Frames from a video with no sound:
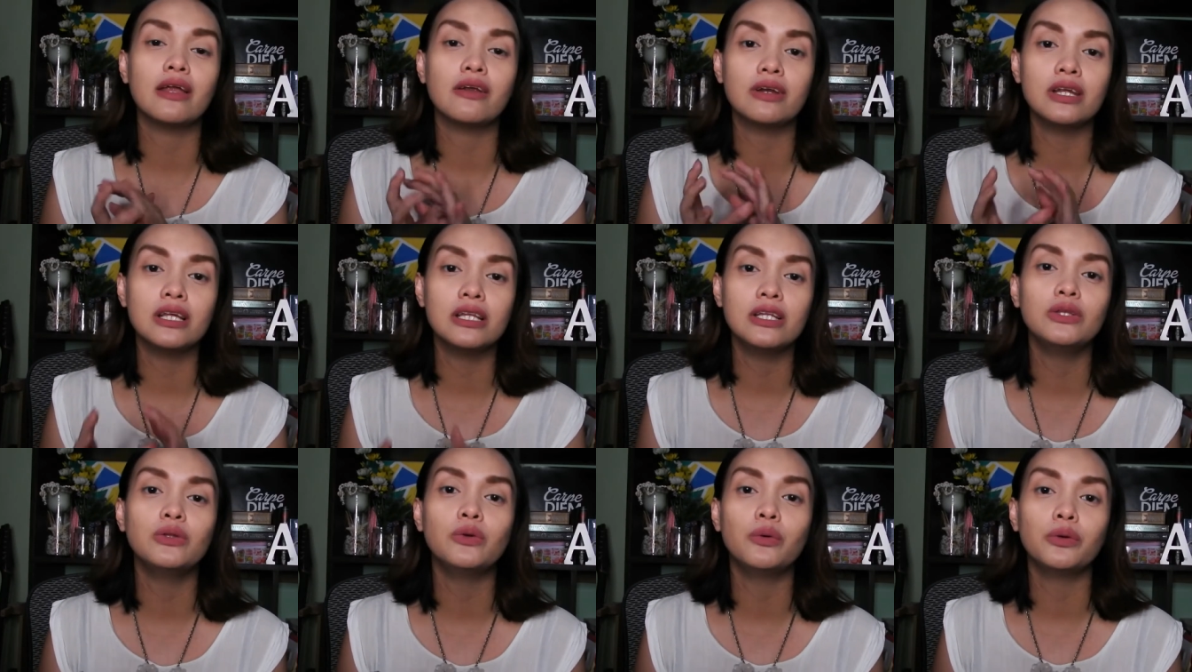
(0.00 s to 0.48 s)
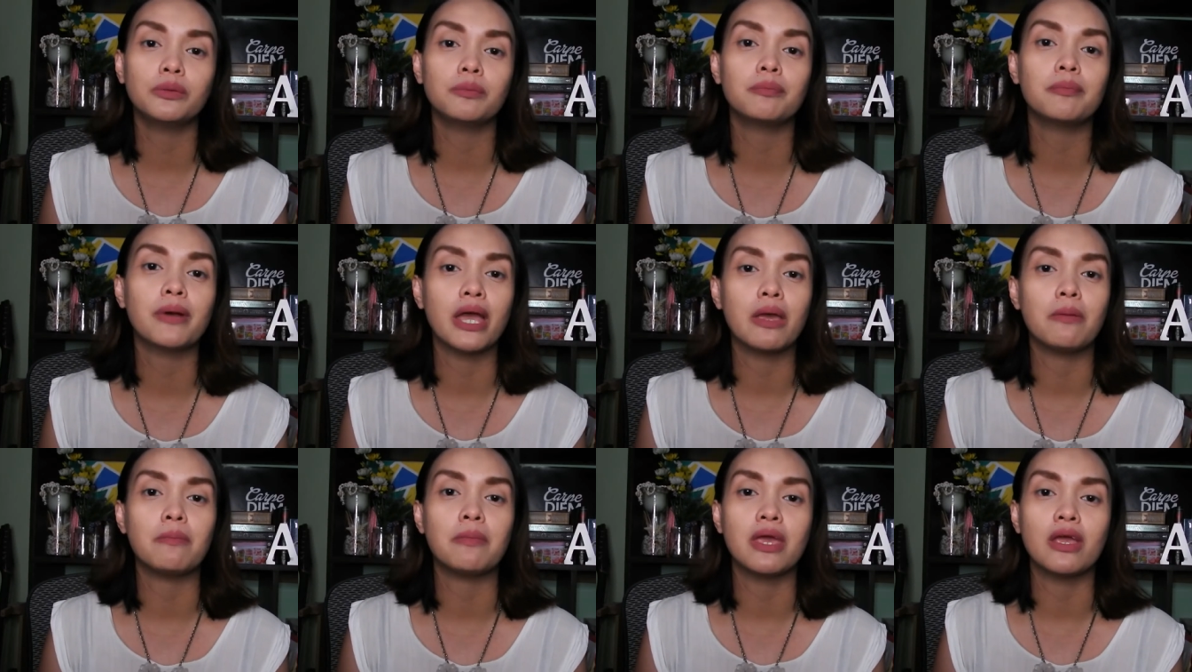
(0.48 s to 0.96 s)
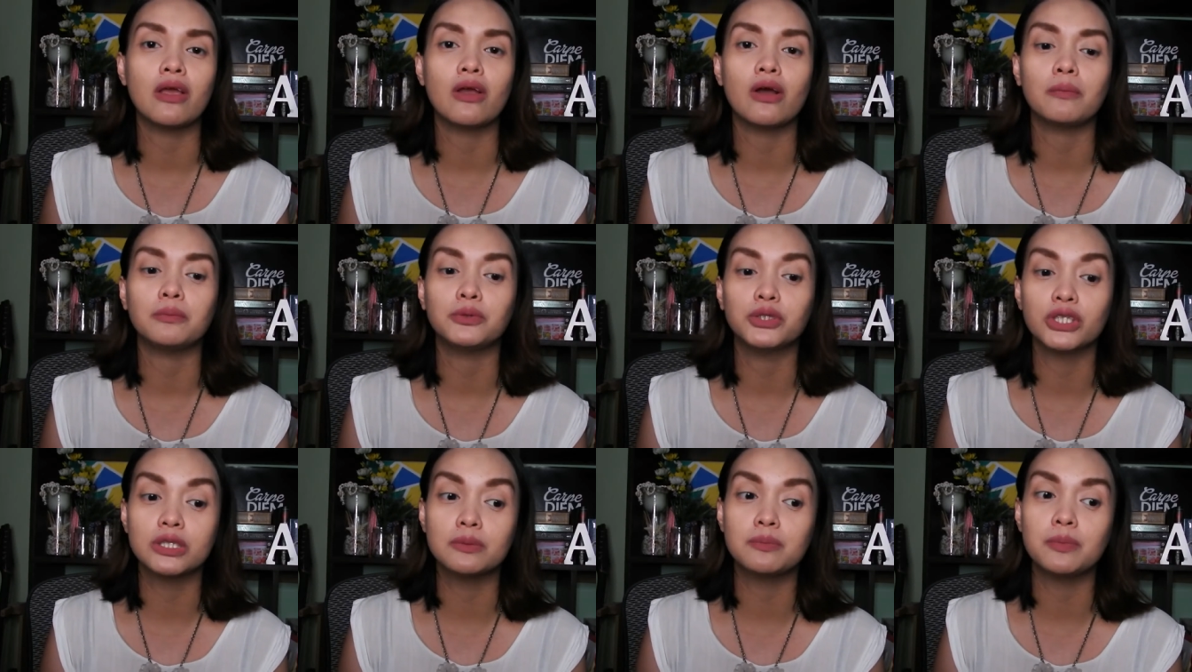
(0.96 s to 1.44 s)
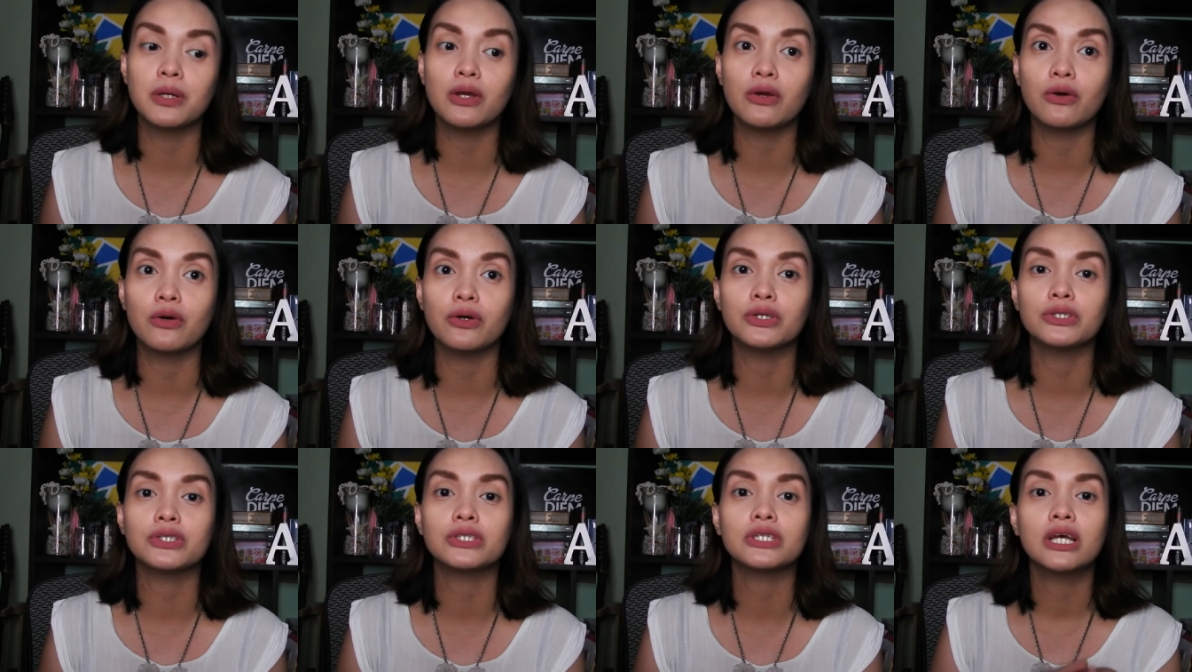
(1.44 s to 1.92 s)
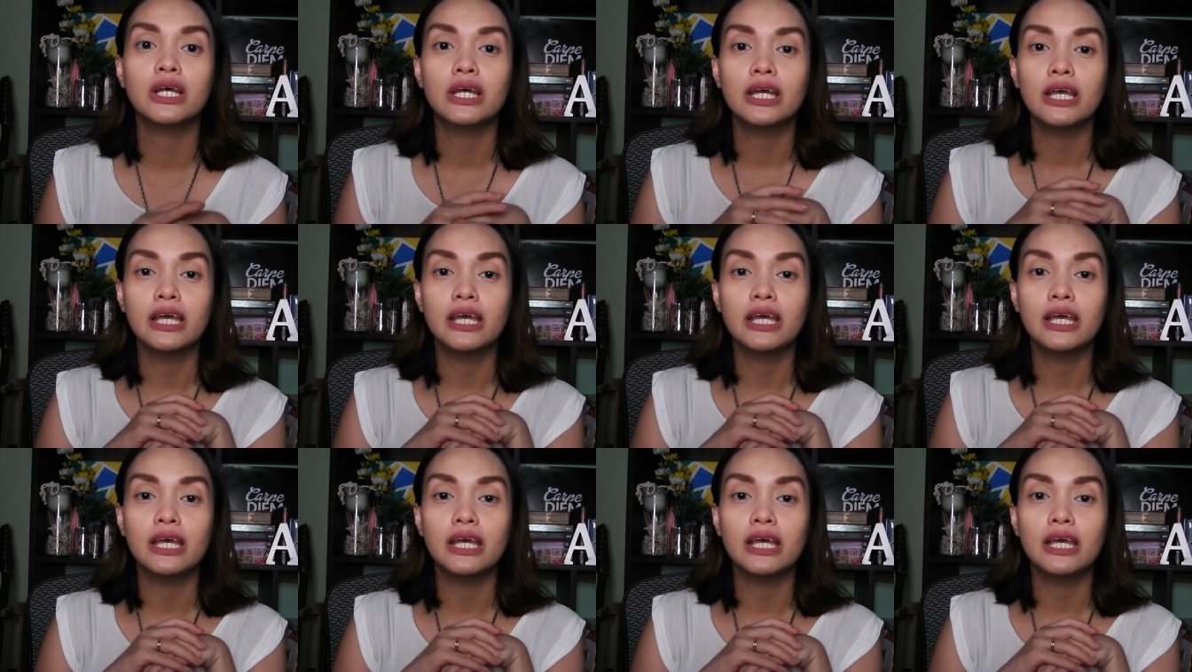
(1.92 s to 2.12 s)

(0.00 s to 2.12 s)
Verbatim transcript: really don't buy makeup just because